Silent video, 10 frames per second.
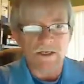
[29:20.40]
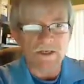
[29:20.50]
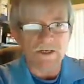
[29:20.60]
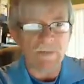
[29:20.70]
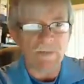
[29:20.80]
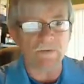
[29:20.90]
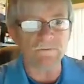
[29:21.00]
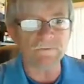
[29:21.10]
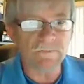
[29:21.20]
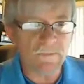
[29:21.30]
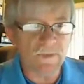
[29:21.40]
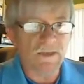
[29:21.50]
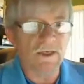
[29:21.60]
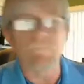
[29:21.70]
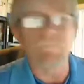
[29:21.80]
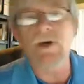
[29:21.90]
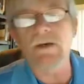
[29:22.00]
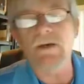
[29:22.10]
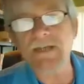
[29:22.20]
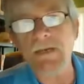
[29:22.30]
Let's talk about
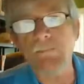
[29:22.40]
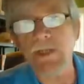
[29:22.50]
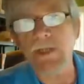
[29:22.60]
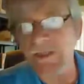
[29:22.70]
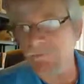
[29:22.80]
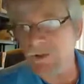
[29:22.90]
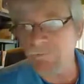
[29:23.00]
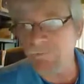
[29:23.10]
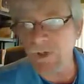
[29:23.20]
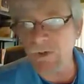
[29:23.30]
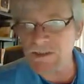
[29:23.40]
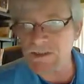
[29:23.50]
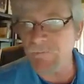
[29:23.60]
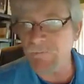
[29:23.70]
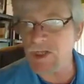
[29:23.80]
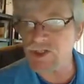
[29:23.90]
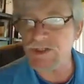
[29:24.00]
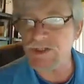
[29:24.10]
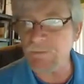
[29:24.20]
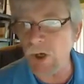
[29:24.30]
template level components. I
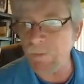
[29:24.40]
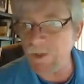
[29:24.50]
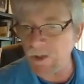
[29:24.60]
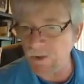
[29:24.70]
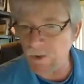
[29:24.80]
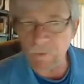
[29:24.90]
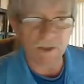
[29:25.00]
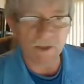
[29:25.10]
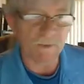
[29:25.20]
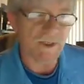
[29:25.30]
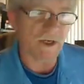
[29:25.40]
mentioned a moment ago that we're going to be